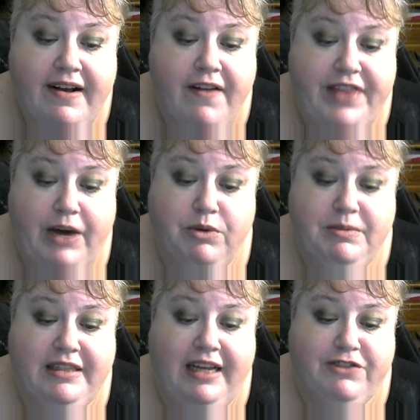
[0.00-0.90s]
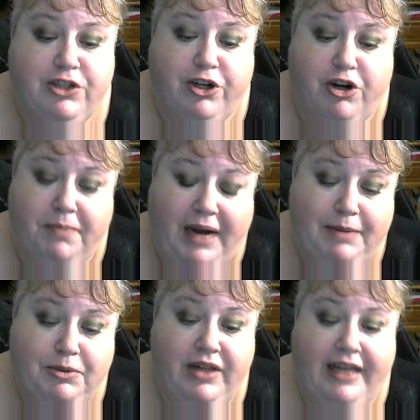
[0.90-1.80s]
that woman left her
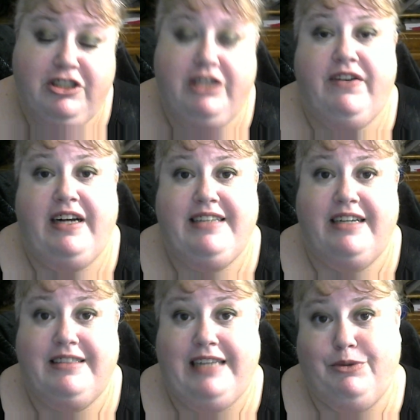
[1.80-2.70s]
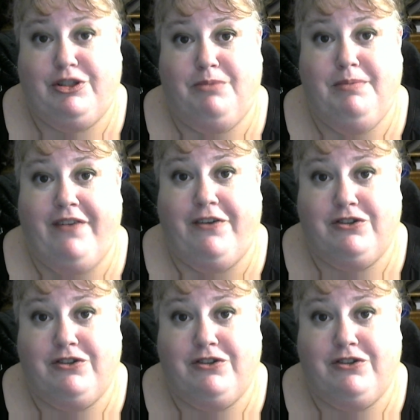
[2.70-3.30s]
Bible, and she finds out that was her mother,